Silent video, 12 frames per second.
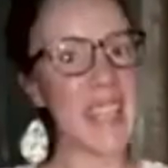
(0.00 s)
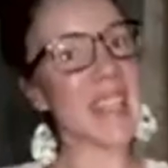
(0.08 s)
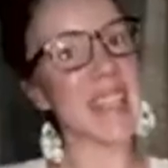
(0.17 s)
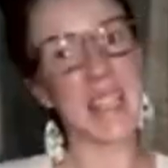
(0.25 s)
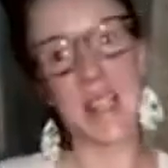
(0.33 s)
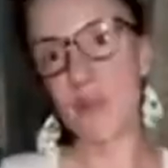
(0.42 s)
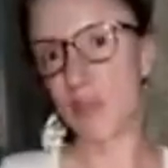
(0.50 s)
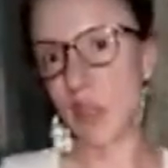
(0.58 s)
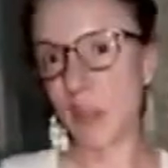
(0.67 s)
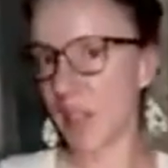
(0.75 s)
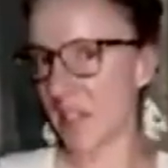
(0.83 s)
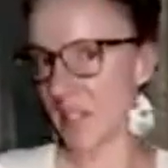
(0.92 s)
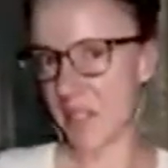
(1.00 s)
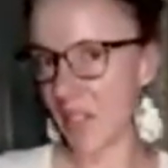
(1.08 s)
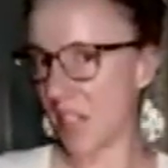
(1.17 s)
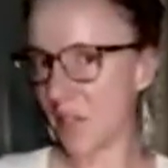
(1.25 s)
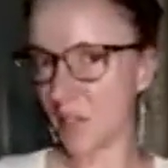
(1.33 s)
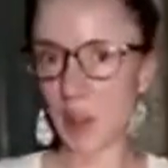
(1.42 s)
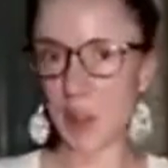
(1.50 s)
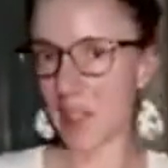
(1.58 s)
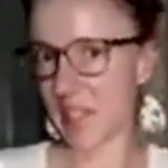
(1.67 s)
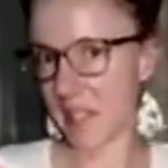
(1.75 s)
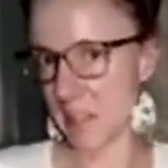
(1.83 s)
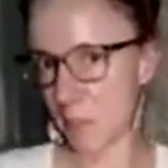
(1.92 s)
and influence of
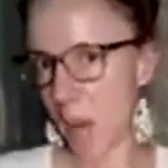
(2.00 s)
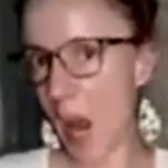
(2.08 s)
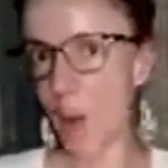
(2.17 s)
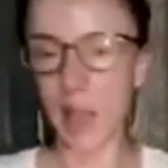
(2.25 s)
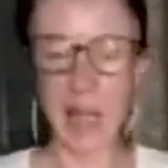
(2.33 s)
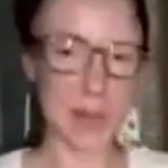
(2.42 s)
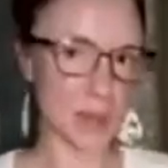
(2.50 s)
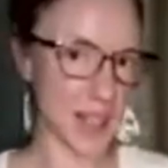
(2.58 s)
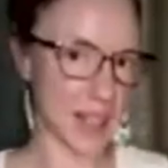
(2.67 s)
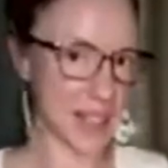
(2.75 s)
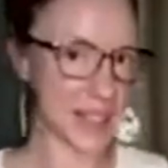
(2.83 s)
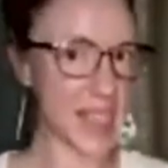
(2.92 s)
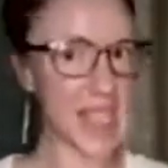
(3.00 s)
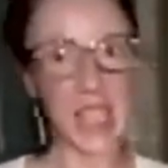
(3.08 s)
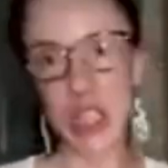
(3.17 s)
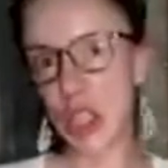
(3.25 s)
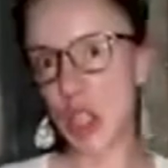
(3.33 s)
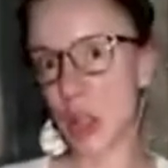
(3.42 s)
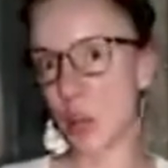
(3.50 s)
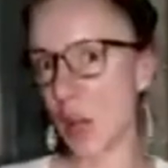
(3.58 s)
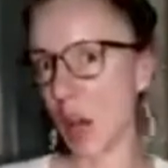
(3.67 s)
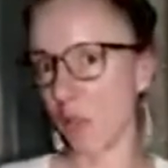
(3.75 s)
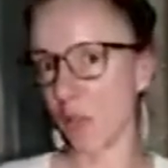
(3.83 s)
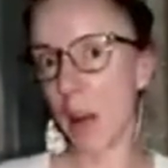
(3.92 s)
influence and power and prestige to
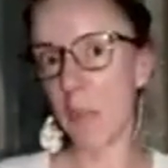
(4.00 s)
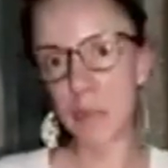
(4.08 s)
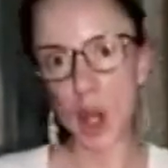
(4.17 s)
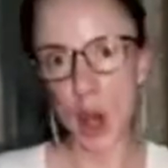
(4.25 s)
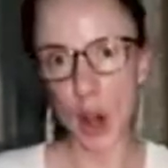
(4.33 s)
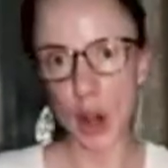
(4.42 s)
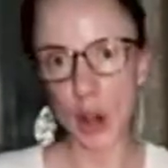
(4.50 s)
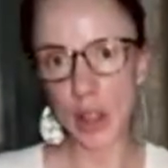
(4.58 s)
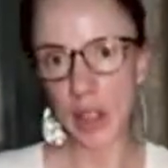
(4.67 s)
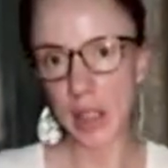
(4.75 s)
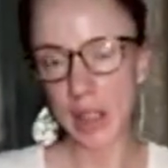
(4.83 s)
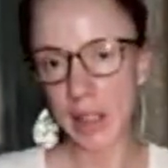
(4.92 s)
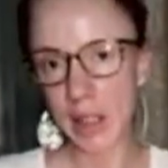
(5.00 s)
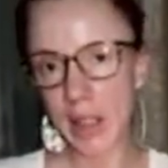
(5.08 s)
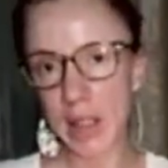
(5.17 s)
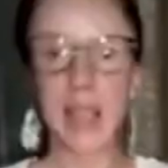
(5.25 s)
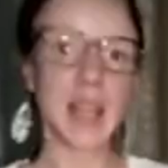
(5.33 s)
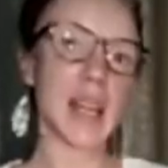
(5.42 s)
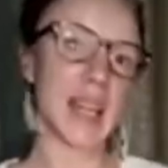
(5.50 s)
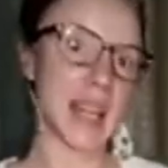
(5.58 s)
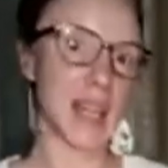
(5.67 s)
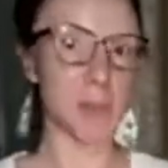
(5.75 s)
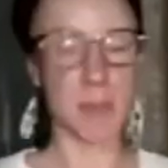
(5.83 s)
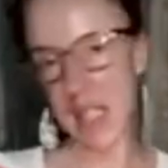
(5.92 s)
corrupt her
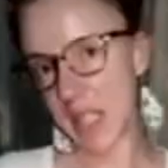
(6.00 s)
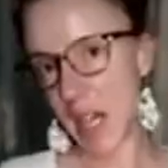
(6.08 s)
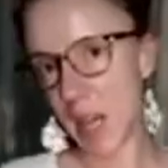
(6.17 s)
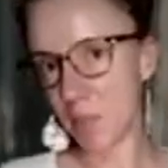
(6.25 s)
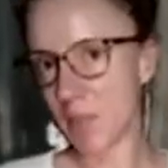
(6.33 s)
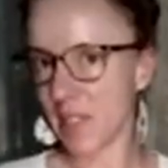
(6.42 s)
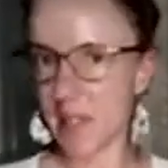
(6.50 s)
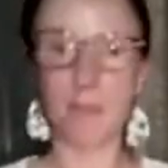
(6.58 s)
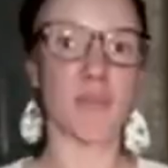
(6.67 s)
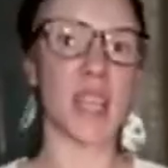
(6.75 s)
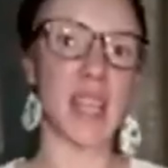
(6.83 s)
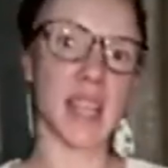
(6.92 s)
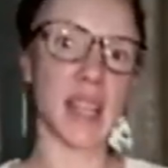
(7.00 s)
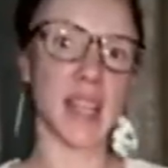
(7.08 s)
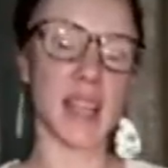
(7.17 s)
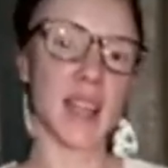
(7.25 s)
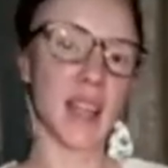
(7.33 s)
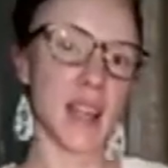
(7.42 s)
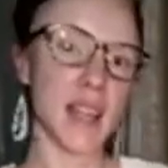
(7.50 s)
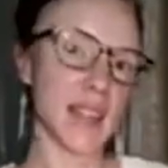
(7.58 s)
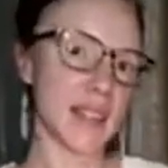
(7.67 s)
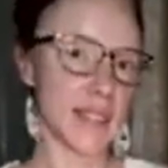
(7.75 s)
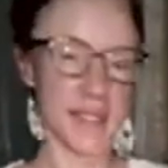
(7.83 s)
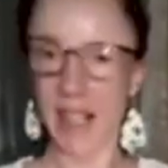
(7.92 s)
and become something
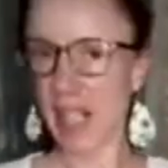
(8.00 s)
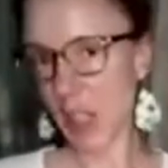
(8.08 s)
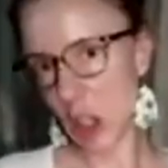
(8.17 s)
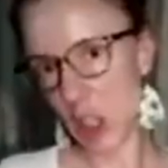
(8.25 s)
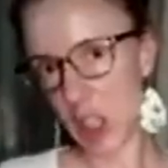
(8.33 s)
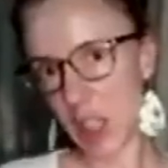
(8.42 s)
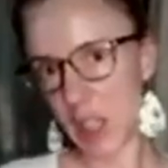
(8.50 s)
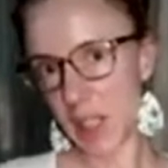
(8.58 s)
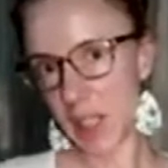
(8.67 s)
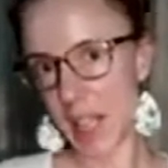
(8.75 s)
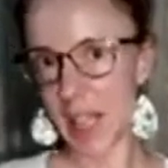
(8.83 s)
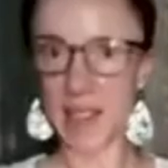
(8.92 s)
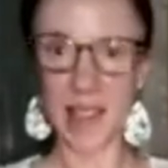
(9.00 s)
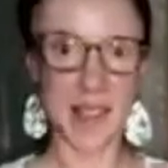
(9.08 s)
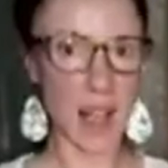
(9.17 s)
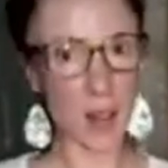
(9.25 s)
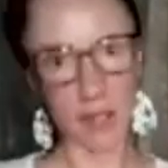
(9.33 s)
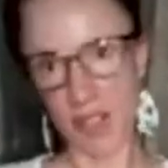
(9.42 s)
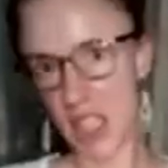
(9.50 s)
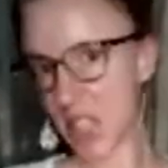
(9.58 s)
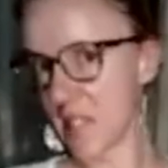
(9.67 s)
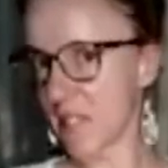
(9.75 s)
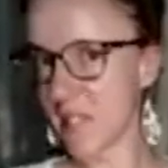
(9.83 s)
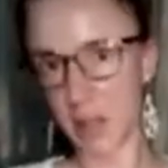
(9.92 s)
cynical and
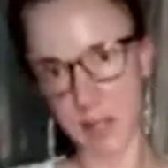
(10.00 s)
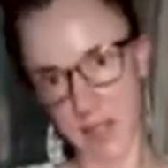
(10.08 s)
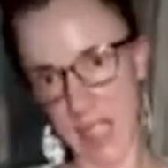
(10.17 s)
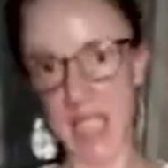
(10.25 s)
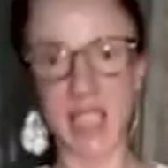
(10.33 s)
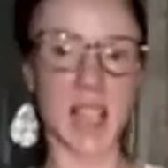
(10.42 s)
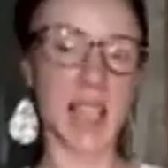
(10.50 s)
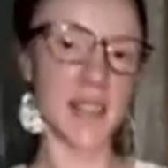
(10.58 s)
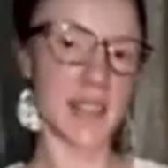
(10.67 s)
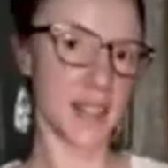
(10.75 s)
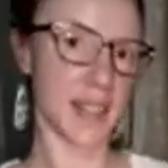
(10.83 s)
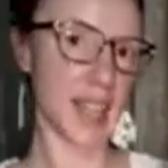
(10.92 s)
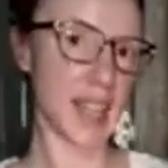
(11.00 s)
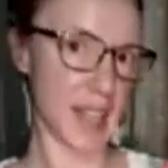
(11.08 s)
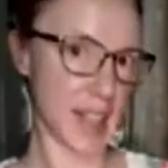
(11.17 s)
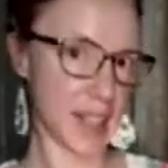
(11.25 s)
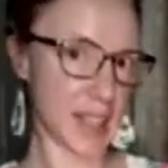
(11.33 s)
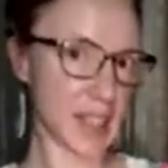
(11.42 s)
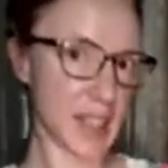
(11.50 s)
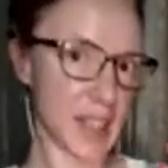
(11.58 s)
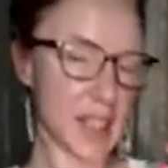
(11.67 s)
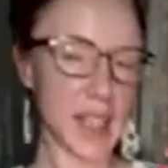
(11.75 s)
selfish and self righteous and